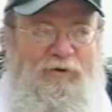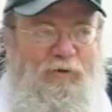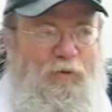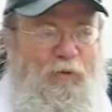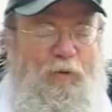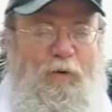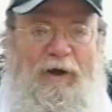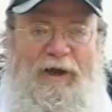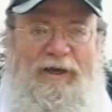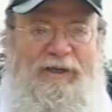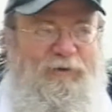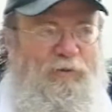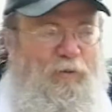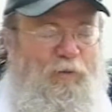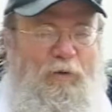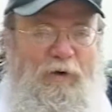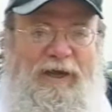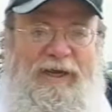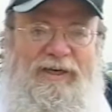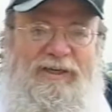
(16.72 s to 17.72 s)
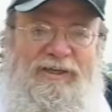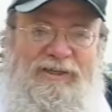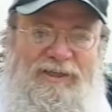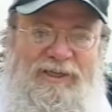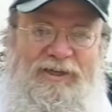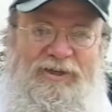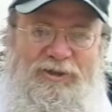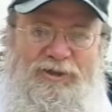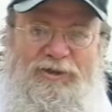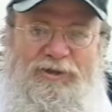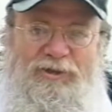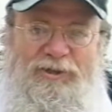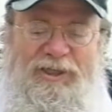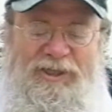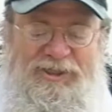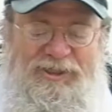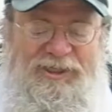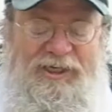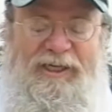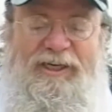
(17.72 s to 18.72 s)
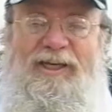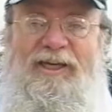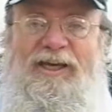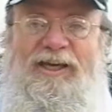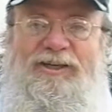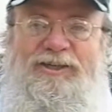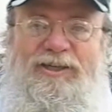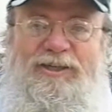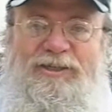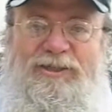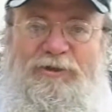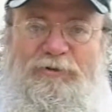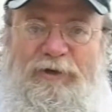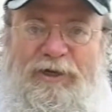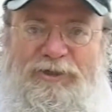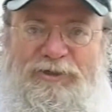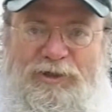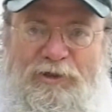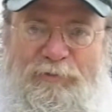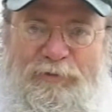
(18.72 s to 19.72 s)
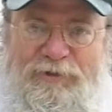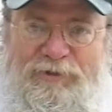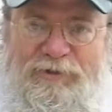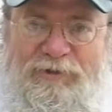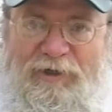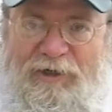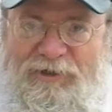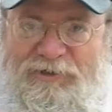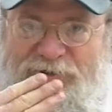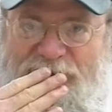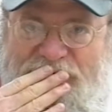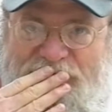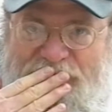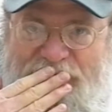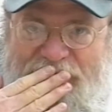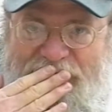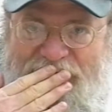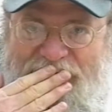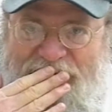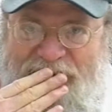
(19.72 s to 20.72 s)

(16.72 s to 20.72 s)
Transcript: wh white T-shirt that said "Jesus Christ Superstar." Excuse me.